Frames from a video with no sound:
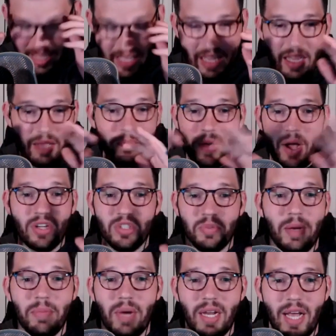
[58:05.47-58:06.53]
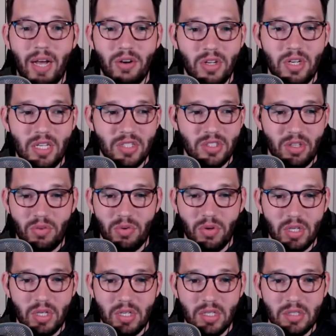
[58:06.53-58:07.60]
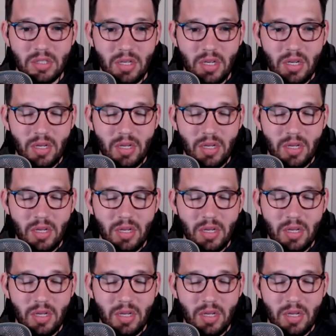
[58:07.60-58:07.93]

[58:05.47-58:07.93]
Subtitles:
it boggles my mind how good he is at throwing a disc.